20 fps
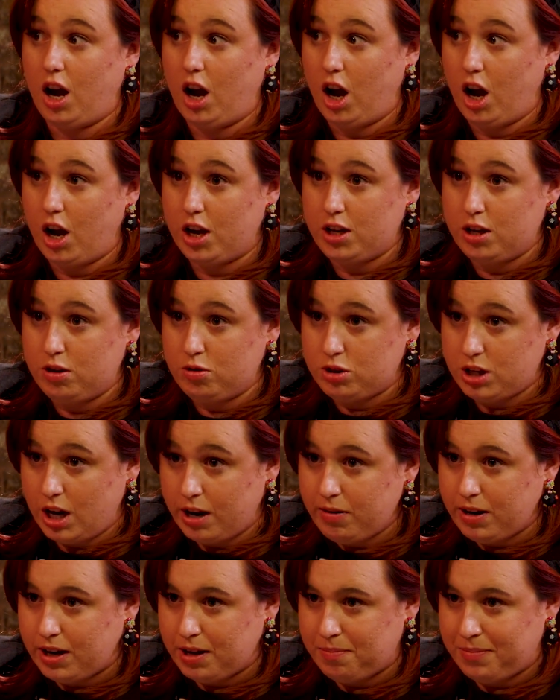"Are you
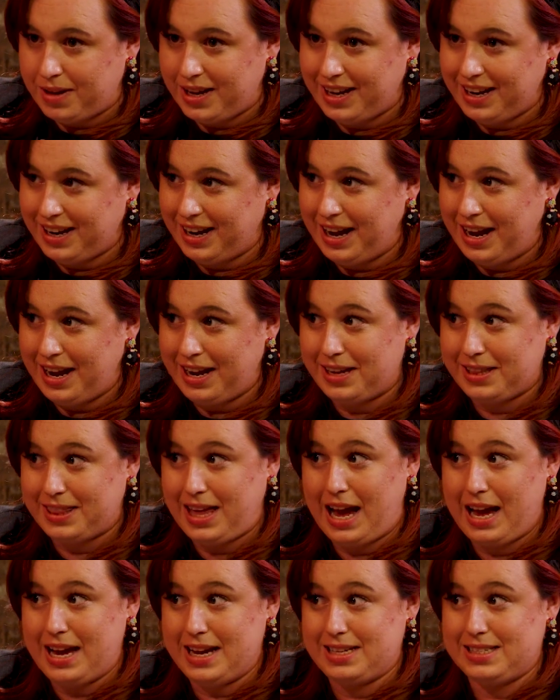joking me? Like
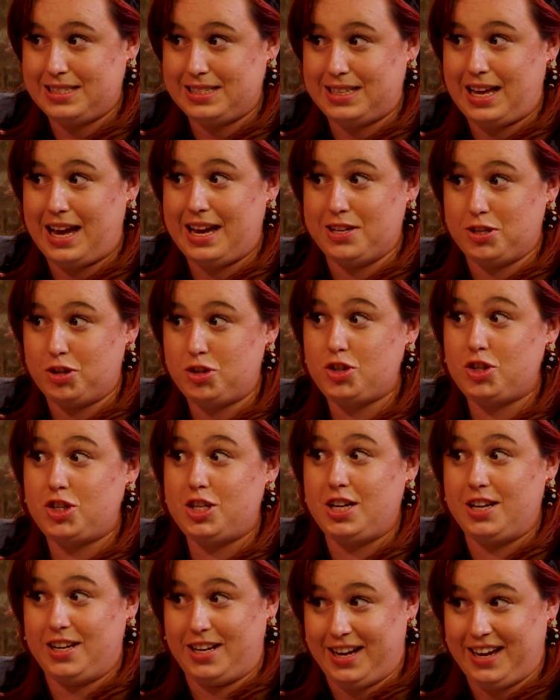that is
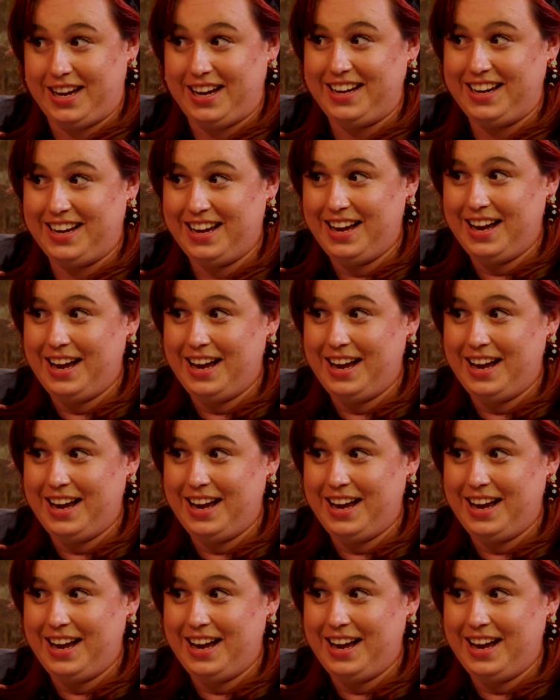cheeky,"